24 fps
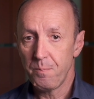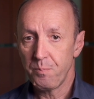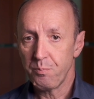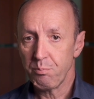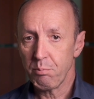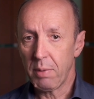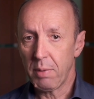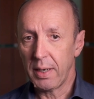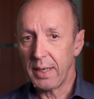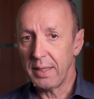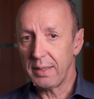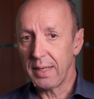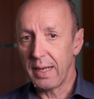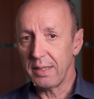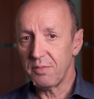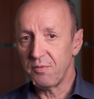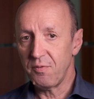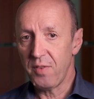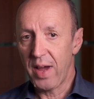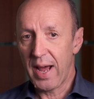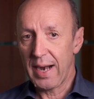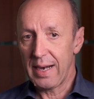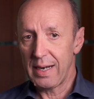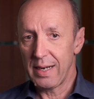but it had
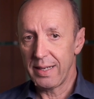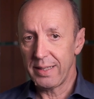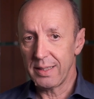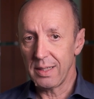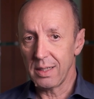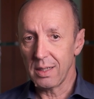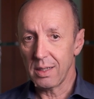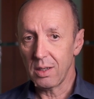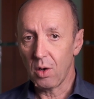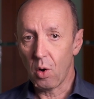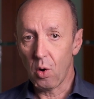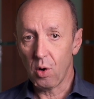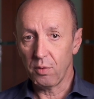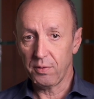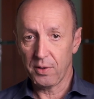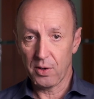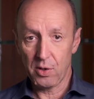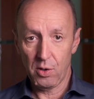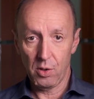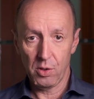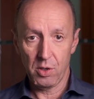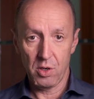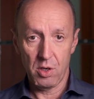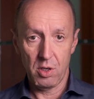very little overall
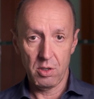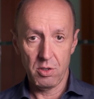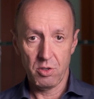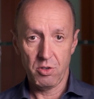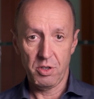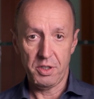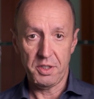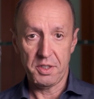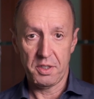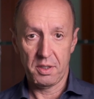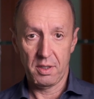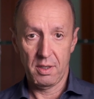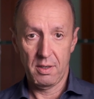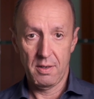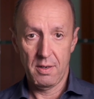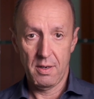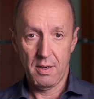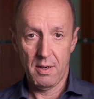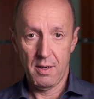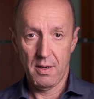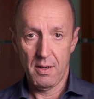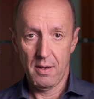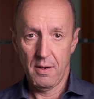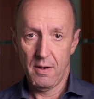contrast.
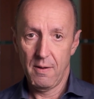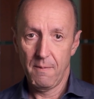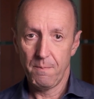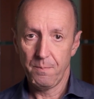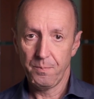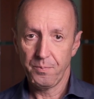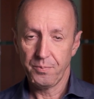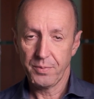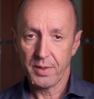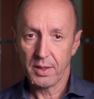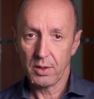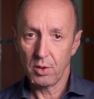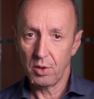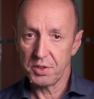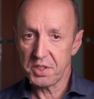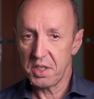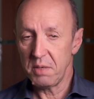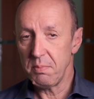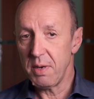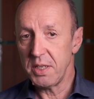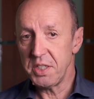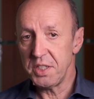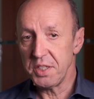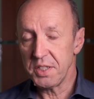Those
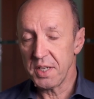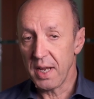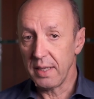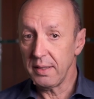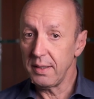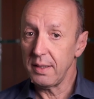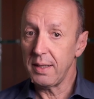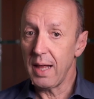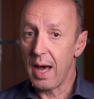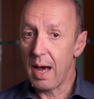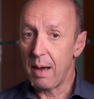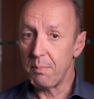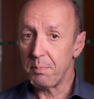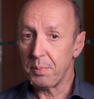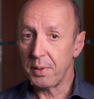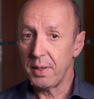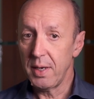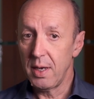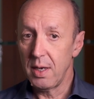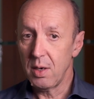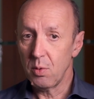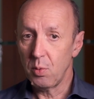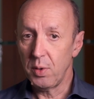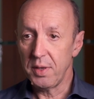images ended up
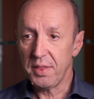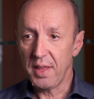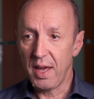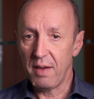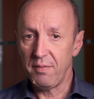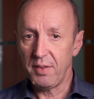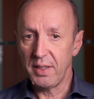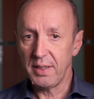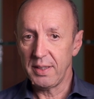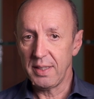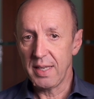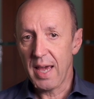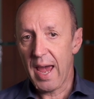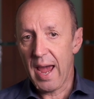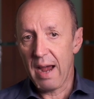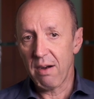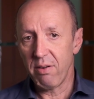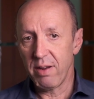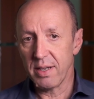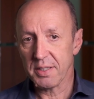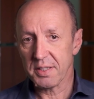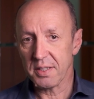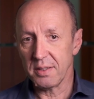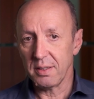with having the
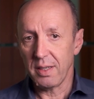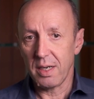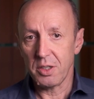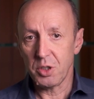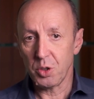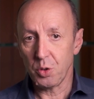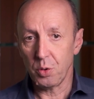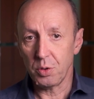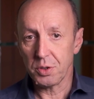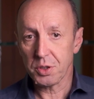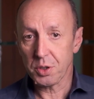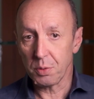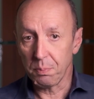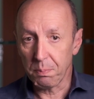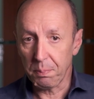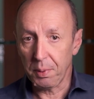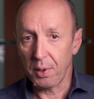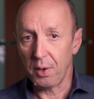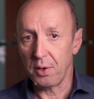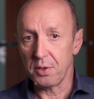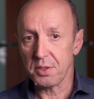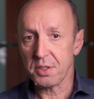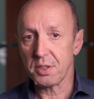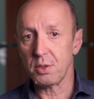areas that are
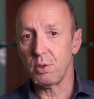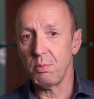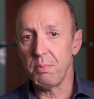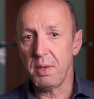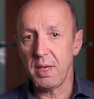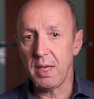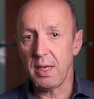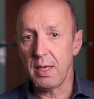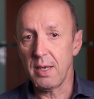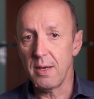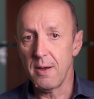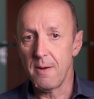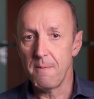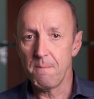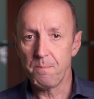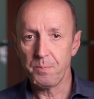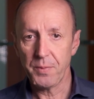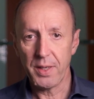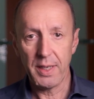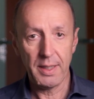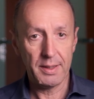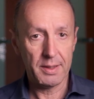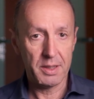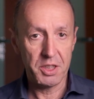supposed to be
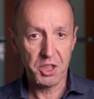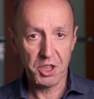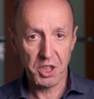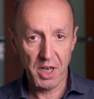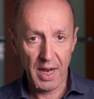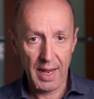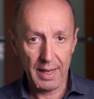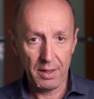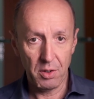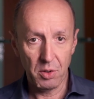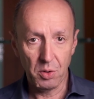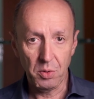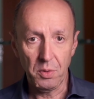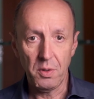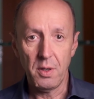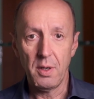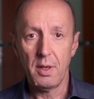in the shadow